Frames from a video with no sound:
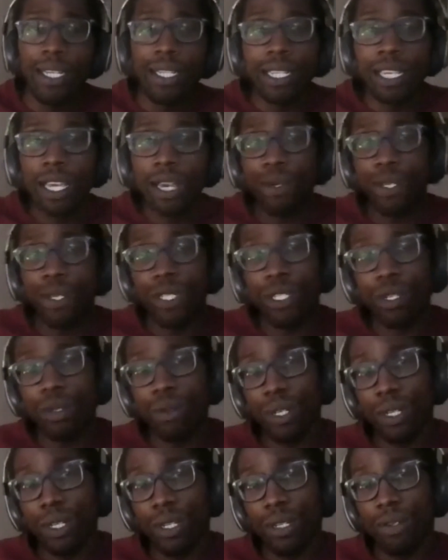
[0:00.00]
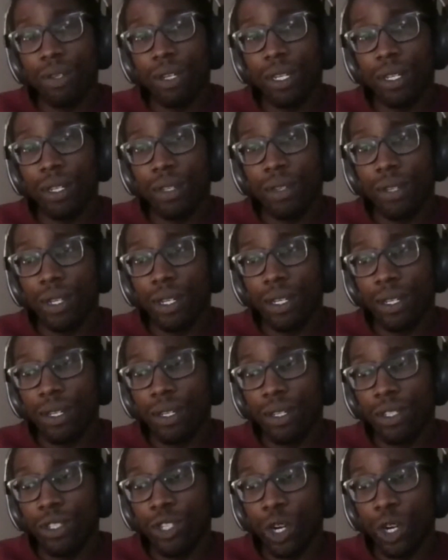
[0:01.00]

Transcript: to go into a